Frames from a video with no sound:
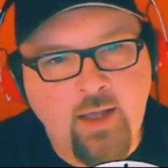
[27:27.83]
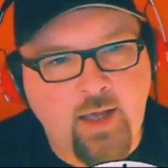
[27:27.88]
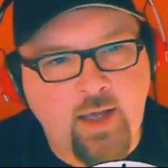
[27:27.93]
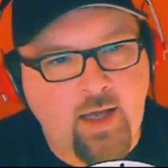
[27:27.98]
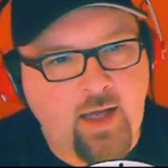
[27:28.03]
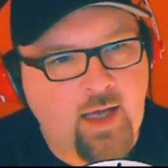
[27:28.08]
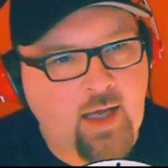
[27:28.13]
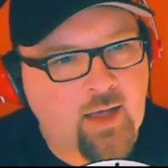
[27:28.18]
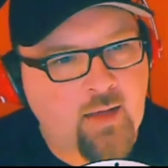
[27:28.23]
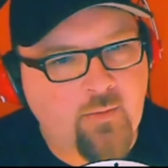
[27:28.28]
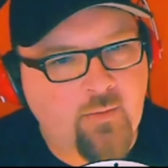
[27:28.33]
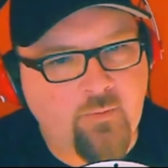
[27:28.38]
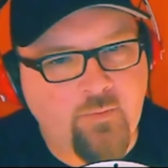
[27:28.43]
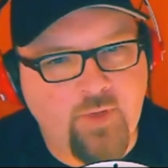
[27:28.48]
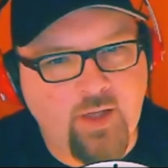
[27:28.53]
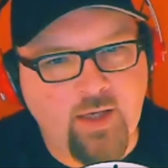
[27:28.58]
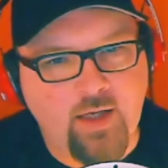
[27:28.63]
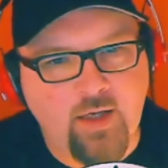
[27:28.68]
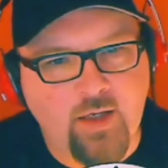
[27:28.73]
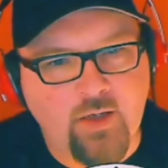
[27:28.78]

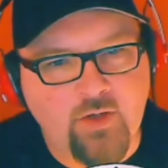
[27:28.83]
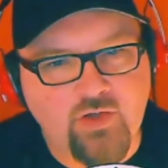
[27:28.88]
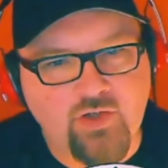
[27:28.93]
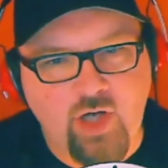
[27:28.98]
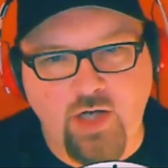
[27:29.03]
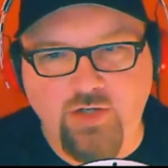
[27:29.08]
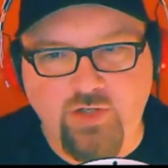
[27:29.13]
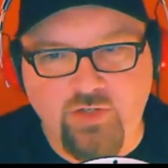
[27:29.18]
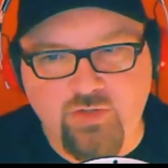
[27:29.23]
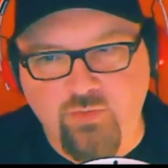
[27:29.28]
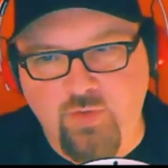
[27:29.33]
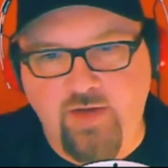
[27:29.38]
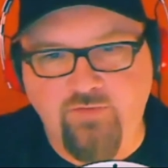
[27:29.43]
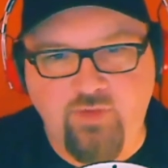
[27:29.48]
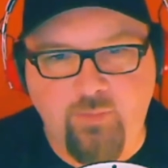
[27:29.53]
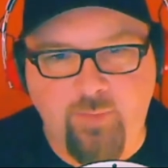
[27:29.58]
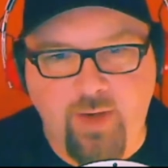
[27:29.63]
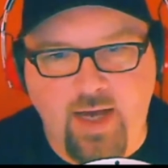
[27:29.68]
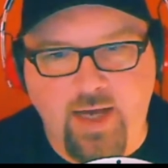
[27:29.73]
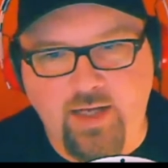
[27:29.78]
Sean just
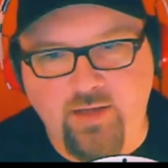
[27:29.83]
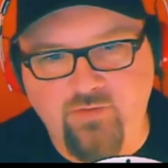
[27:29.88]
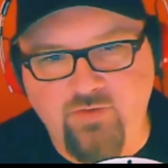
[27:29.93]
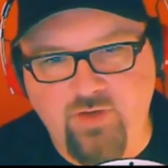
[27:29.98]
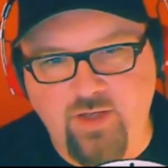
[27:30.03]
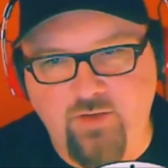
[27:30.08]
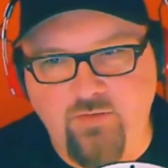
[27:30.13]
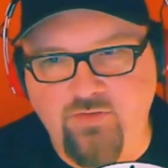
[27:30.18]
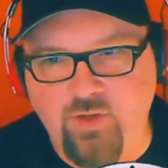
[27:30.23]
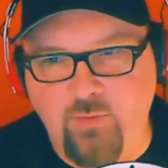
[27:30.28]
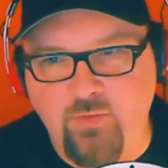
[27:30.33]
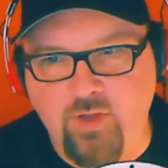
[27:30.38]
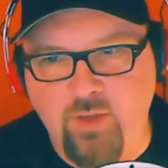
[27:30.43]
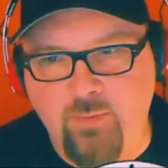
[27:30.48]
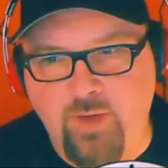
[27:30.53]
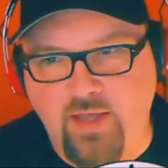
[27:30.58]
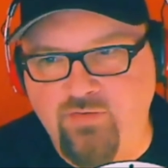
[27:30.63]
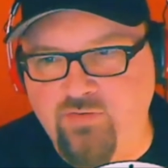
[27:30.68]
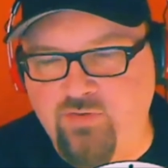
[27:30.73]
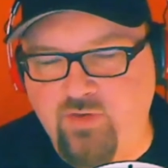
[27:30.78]
raves about it, says some of the
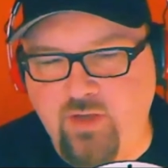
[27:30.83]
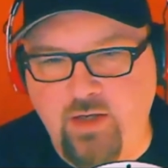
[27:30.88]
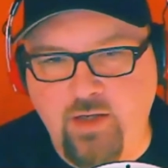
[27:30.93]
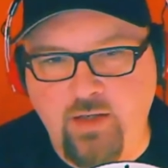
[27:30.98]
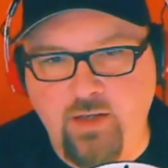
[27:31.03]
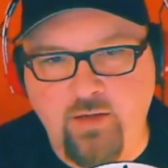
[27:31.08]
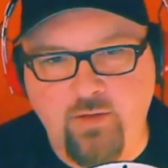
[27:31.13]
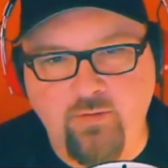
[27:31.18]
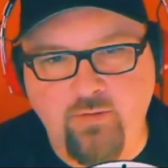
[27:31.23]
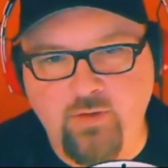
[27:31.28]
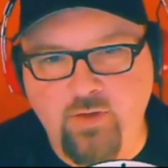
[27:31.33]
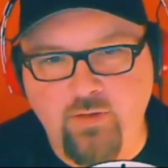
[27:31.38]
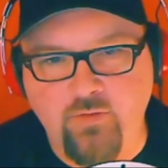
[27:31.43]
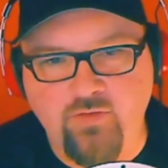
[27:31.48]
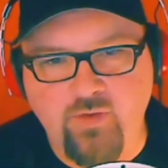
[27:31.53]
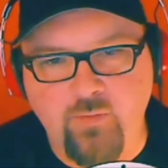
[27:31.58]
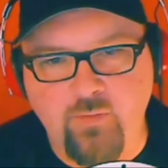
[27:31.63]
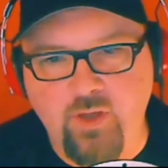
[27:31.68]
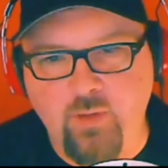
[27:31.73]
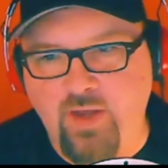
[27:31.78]
best,
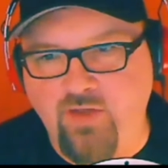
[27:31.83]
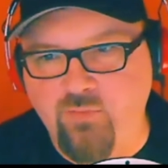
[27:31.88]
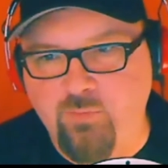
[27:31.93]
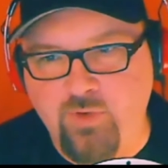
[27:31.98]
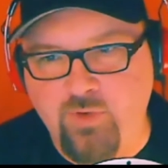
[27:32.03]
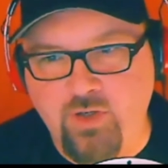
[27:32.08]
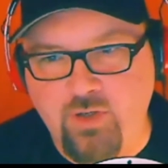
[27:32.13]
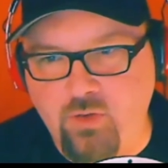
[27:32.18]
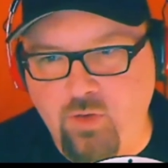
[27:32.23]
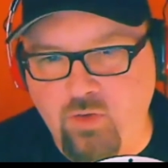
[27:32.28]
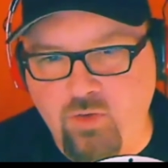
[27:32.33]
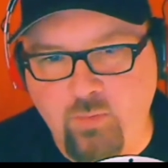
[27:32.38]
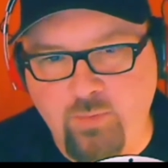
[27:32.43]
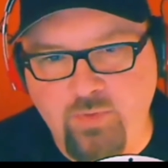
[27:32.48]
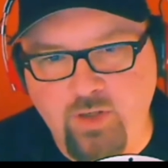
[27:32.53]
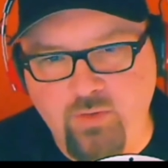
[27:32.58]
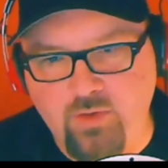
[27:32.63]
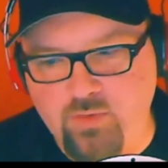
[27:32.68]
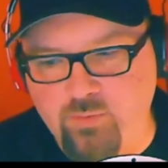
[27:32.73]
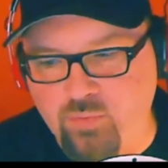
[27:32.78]
some of the best beer, local
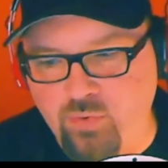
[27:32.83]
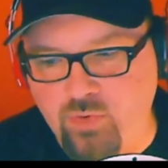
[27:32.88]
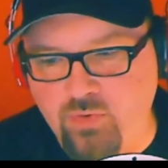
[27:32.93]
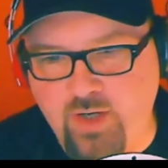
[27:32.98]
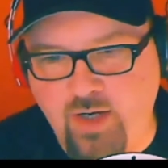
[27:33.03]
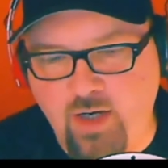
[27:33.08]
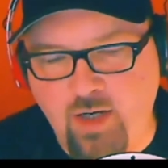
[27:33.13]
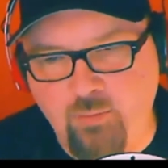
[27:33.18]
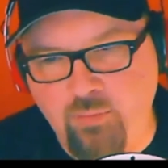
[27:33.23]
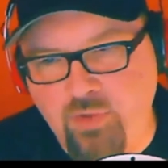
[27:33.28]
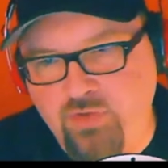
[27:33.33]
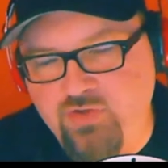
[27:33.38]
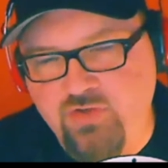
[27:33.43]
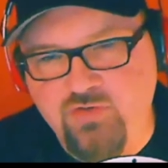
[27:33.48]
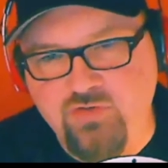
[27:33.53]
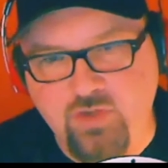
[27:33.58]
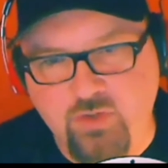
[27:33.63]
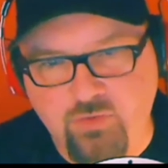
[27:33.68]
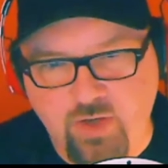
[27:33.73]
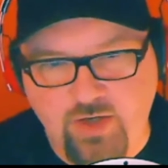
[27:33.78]
beer that's brewed there. And plus it's
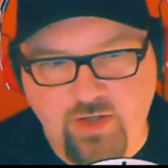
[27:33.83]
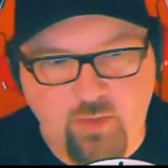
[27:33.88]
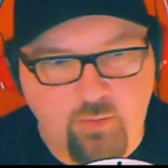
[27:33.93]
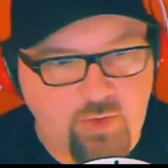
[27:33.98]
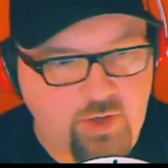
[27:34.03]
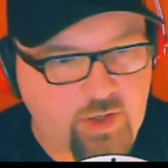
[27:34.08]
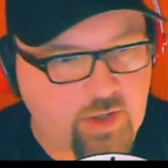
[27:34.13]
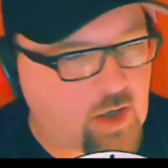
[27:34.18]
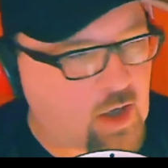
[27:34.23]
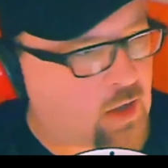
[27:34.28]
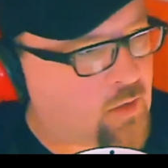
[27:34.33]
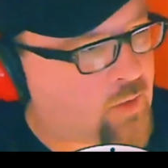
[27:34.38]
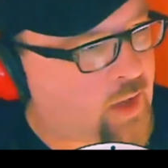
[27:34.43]
just a great community all